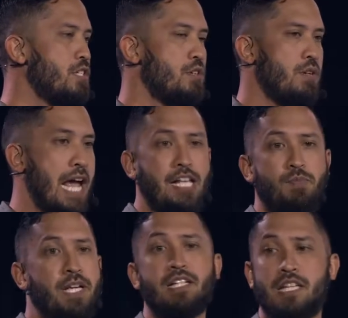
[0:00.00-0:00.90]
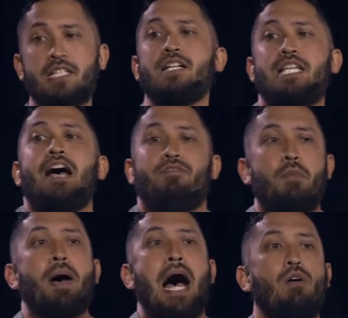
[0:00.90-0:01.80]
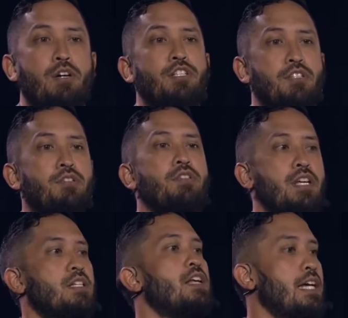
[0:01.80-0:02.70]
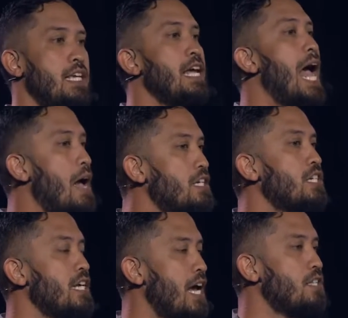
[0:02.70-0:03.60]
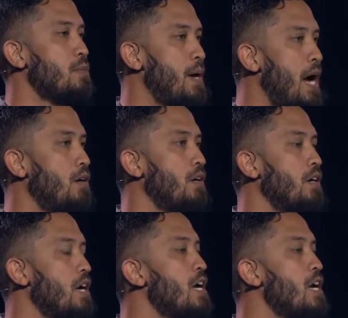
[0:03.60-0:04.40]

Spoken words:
his own hands? Because he does have the power to do this. Like, he actually has the power